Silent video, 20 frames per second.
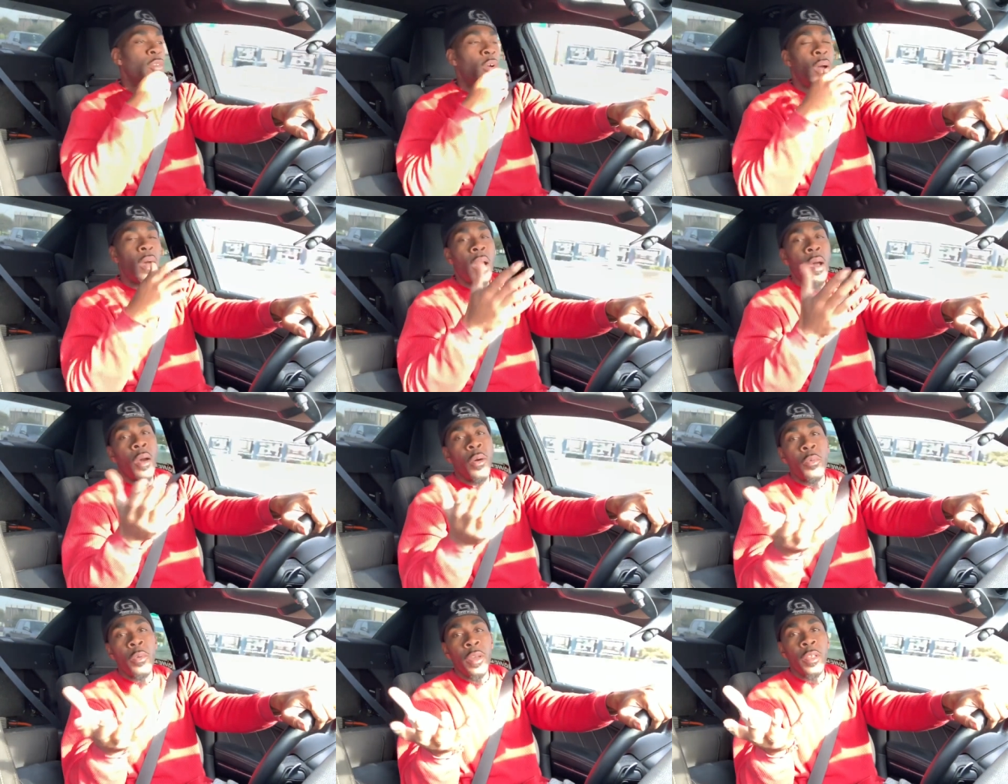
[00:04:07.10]
know,
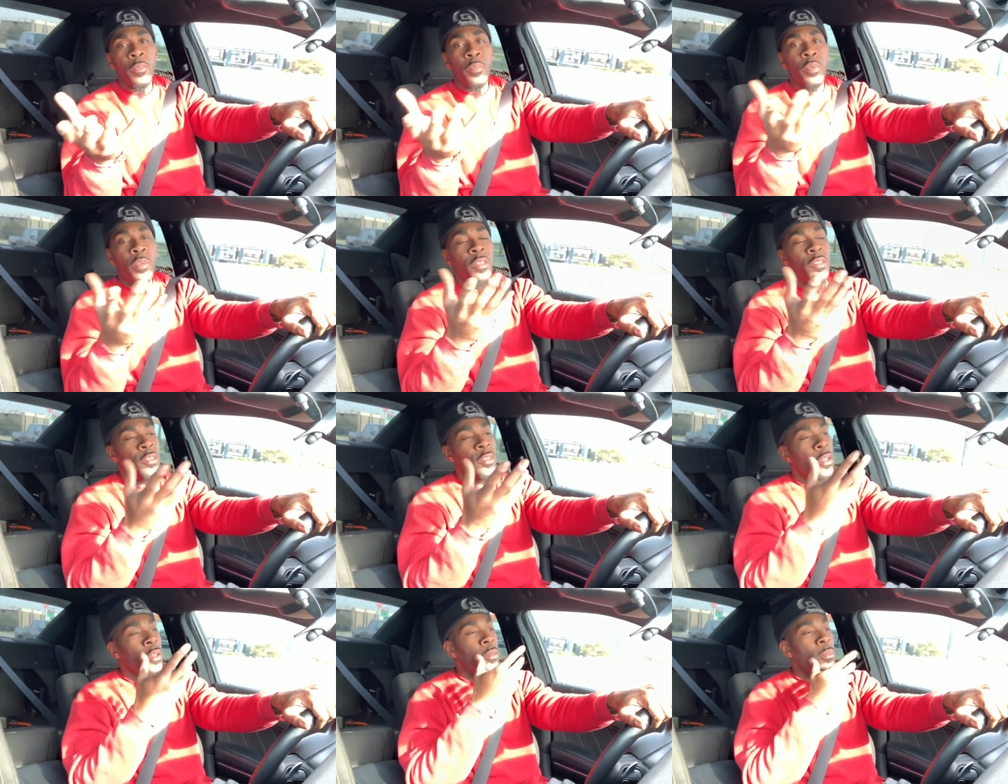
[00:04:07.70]
I always
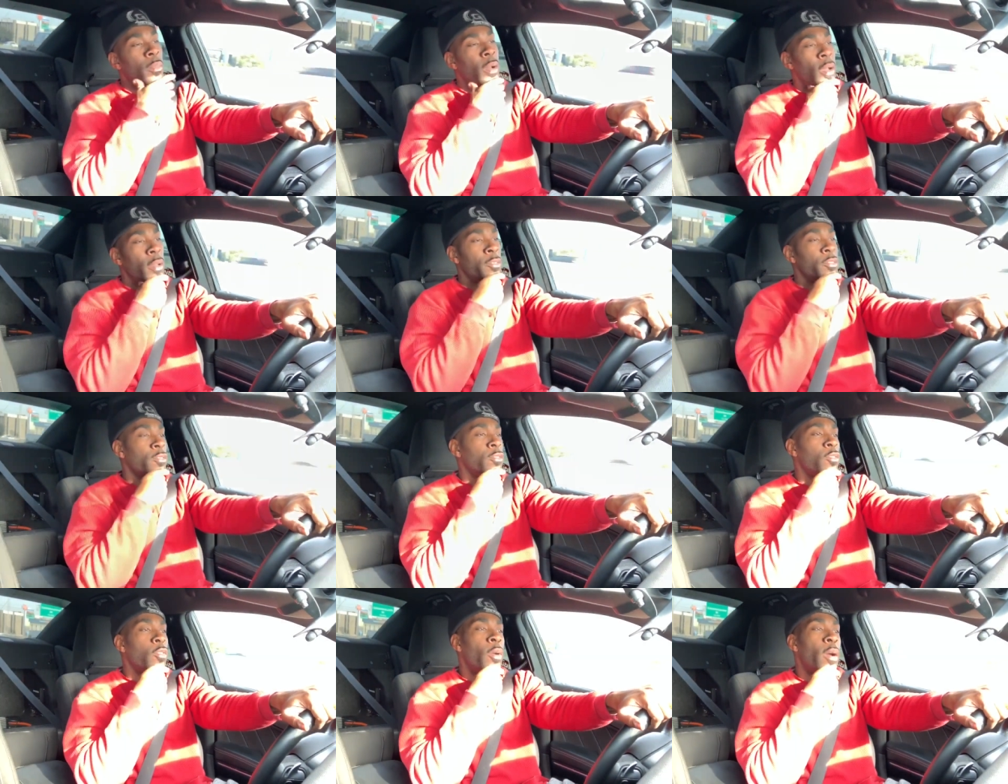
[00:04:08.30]
appreciate my
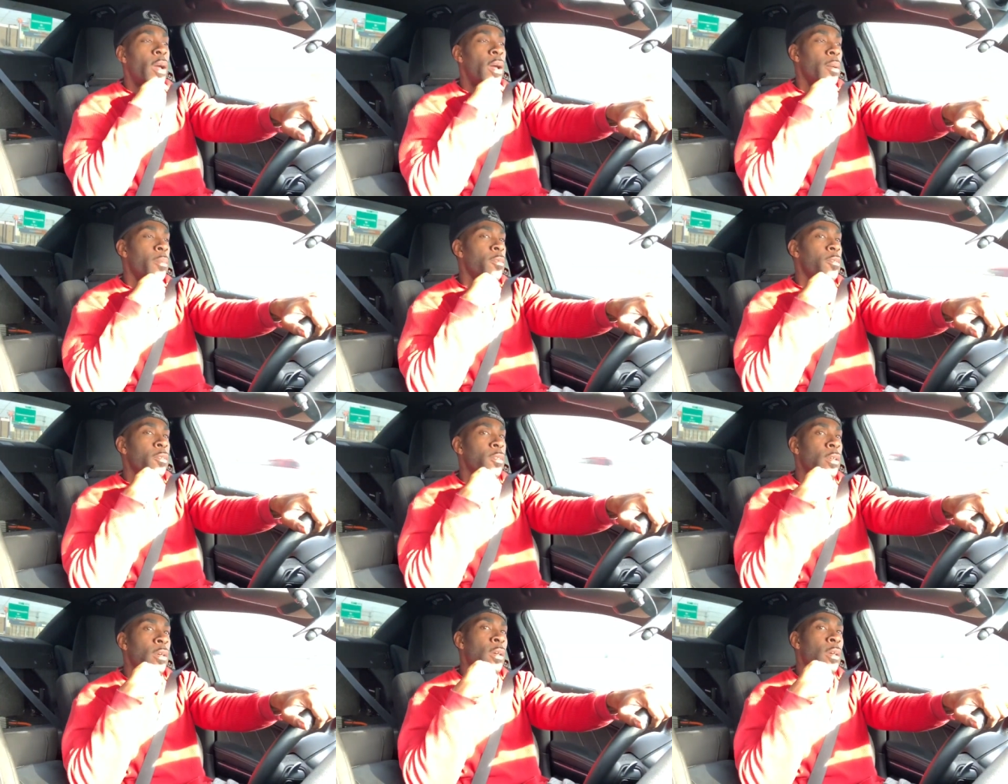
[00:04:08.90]
subscribers.